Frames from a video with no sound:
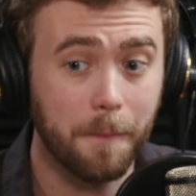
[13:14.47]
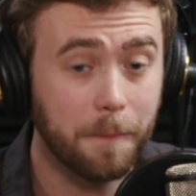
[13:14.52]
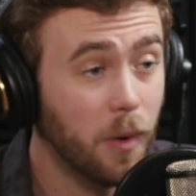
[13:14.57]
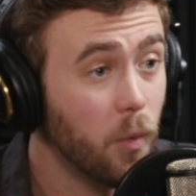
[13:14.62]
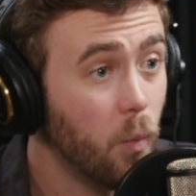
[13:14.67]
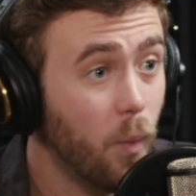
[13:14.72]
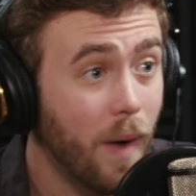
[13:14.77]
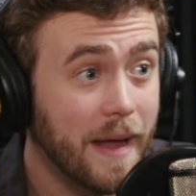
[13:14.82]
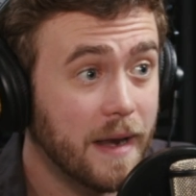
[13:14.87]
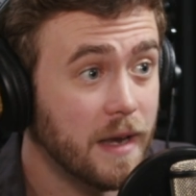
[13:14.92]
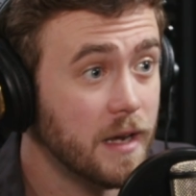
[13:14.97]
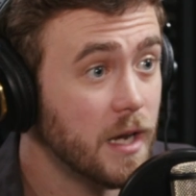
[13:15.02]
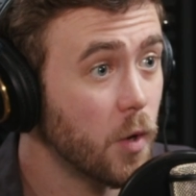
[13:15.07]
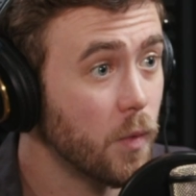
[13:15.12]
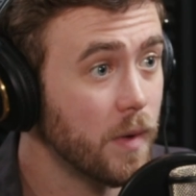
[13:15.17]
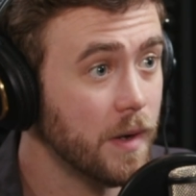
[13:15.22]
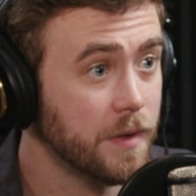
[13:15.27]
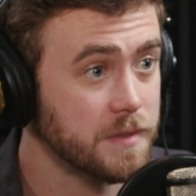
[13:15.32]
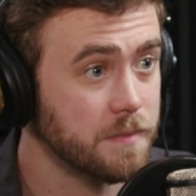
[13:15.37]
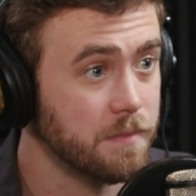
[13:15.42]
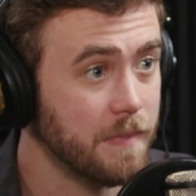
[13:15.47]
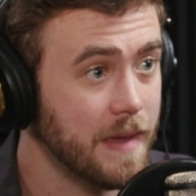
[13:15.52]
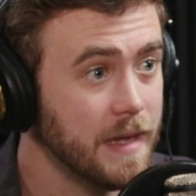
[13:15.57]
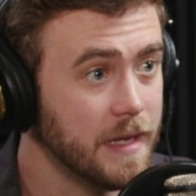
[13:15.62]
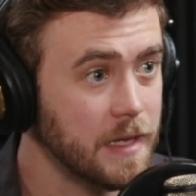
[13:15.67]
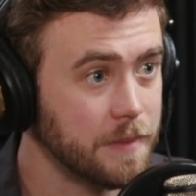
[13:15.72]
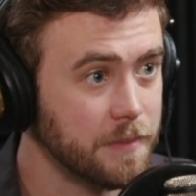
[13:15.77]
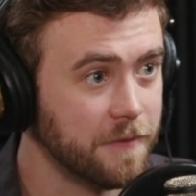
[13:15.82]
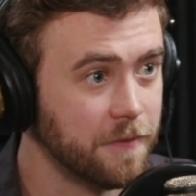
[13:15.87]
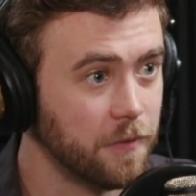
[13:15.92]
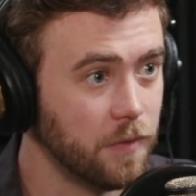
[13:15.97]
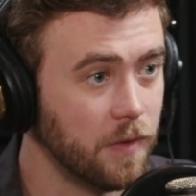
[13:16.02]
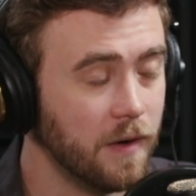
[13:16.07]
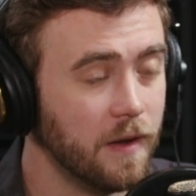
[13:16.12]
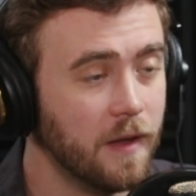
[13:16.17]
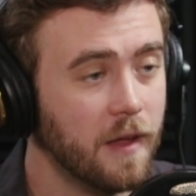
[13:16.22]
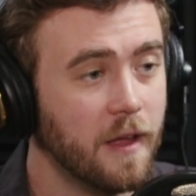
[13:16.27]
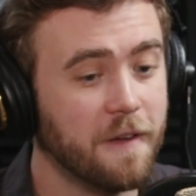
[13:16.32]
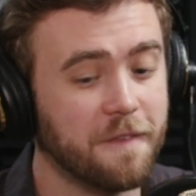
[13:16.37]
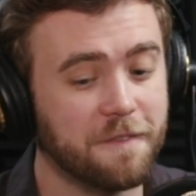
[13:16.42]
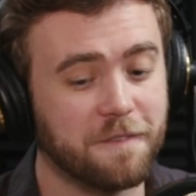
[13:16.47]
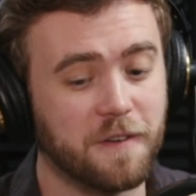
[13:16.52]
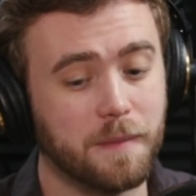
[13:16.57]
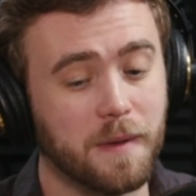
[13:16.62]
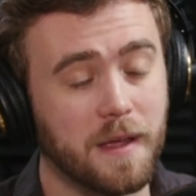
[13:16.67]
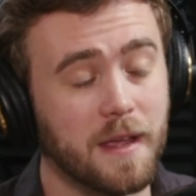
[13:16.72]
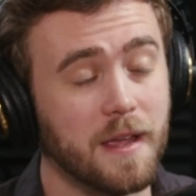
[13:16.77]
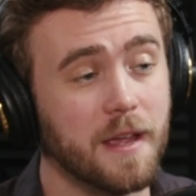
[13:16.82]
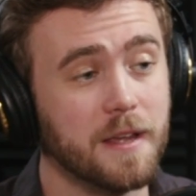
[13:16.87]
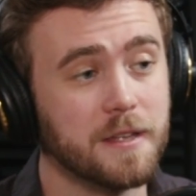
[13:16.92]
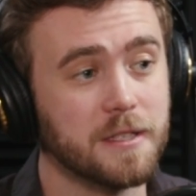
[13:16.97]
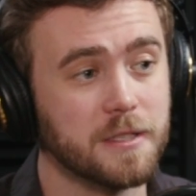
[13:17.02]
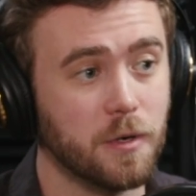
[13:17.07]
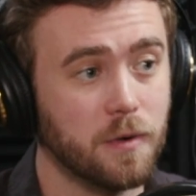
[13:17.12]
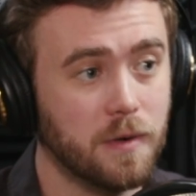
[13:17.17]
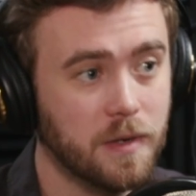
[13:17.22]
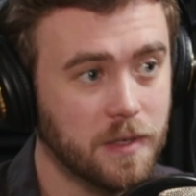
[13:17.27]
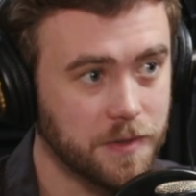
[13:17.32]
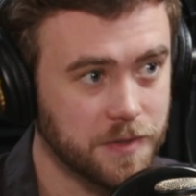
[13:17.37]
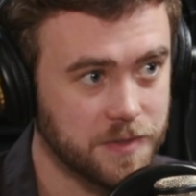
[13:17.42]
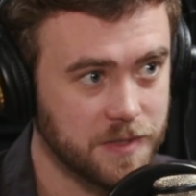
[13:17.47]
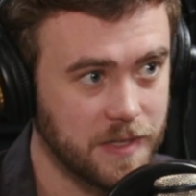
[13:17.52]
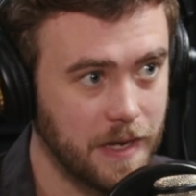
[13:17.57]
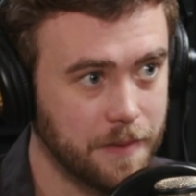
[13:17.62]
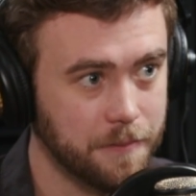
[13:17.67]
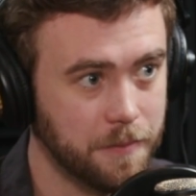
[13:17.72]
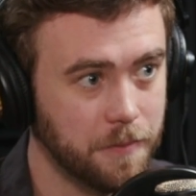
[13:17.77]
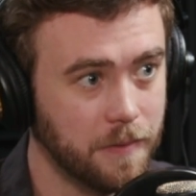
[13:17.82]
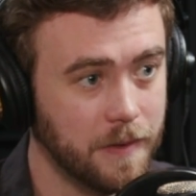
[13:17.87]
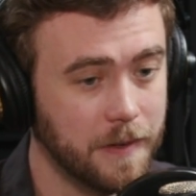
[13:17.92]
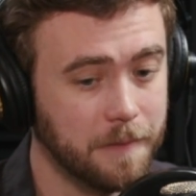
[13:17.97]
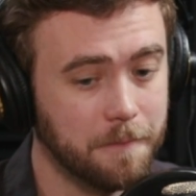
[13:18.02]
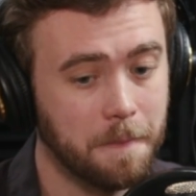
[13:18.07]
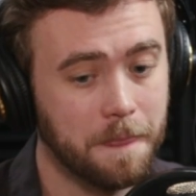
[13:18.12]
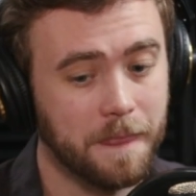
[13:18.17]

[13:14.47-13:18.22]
But why did no one else make it before? From a historical standpoint,